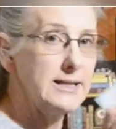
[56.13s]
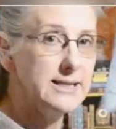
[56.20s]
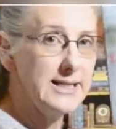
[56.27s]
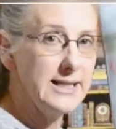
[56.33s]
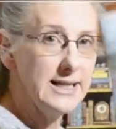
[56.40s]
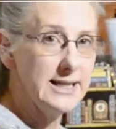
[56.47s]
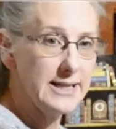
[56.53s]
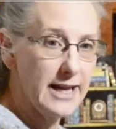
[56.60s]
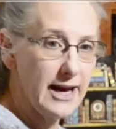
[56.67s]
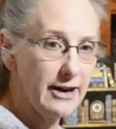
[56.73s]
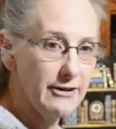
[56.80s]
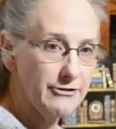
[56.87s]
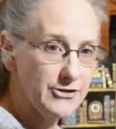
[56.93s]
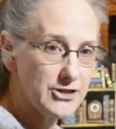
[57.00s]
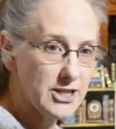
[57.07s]

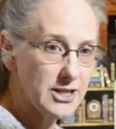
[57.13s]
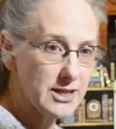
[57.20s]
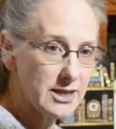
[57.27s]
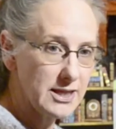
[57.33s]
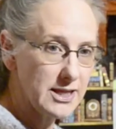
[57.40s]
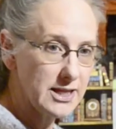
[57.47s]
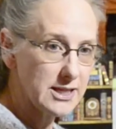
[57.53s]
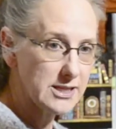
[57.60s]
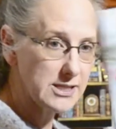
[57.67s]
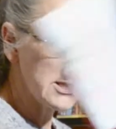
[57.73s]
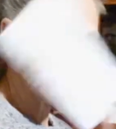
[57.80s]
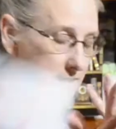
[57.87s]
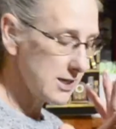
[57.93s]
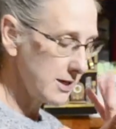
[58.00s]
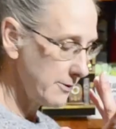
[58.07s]
DNF'd
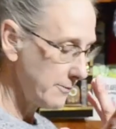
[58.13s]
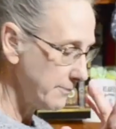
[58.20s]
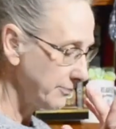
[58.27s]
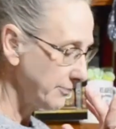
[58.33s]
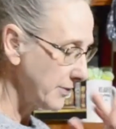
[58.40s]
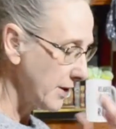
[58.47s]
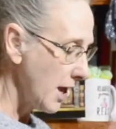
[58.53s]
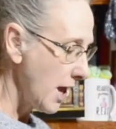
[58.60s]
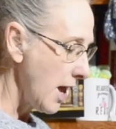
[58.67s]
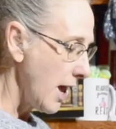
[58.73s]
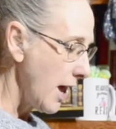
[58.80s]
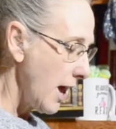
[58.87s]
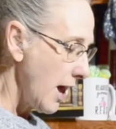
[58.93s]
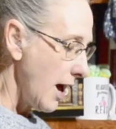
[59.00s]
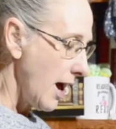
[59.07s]
this.
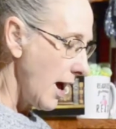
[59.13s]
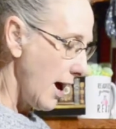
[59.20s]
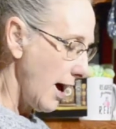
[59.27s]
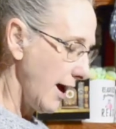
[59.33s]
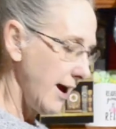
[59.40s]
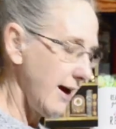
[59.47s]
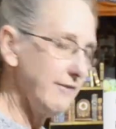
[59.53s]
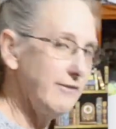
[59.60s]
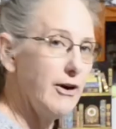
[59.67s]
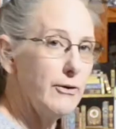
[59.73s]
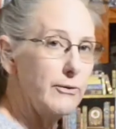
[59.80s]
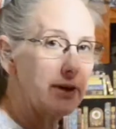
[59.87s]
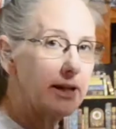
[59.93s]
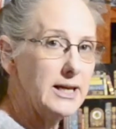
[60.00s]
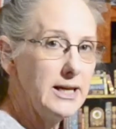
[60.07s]
I have
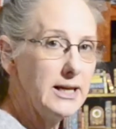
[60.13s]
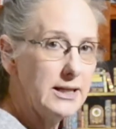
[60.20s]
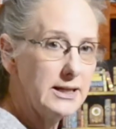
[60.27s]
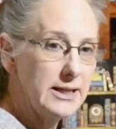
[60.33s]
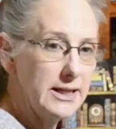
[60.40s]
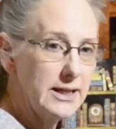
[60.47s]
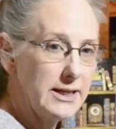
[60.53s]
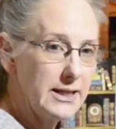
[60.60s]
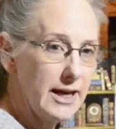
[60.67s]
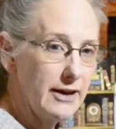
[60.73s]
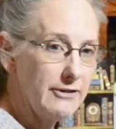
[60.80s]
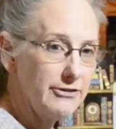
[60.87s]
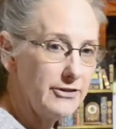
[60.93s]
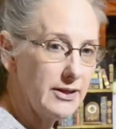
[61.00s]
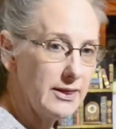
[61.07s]
already
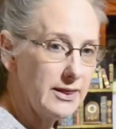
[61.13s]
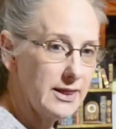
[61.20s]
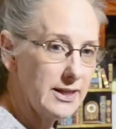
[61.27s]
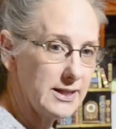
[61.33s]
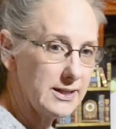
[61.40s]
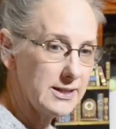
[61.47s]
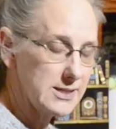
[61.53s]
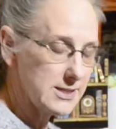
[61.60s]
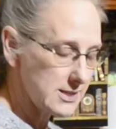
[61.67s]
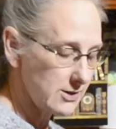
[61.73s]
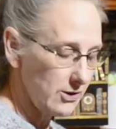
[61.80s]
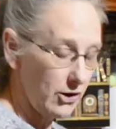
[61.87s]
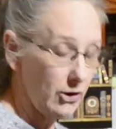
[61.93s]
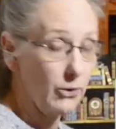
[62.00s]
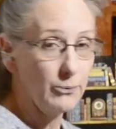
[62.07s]
DNF'd this.
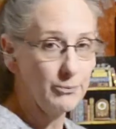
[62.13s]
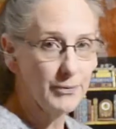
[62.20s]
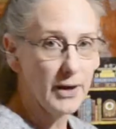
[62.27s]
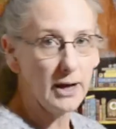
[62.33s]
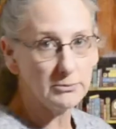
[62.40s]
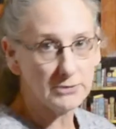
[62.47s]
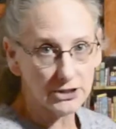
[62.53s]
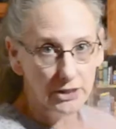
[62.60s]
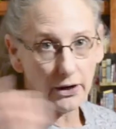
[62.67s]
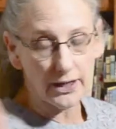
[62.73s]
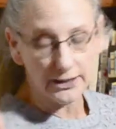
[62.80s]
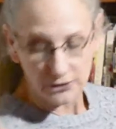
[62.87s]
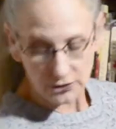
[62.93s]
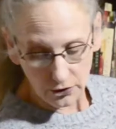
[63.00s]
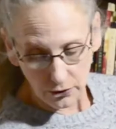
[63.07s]
Oh, I'm sorry.
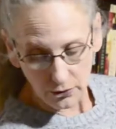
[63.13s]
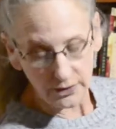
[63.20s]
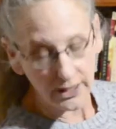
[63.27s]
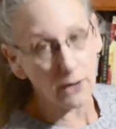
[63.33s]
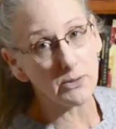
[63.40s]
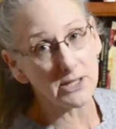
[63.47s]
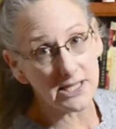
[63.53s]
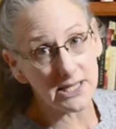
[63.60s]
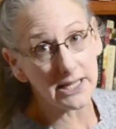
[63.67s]
So that was the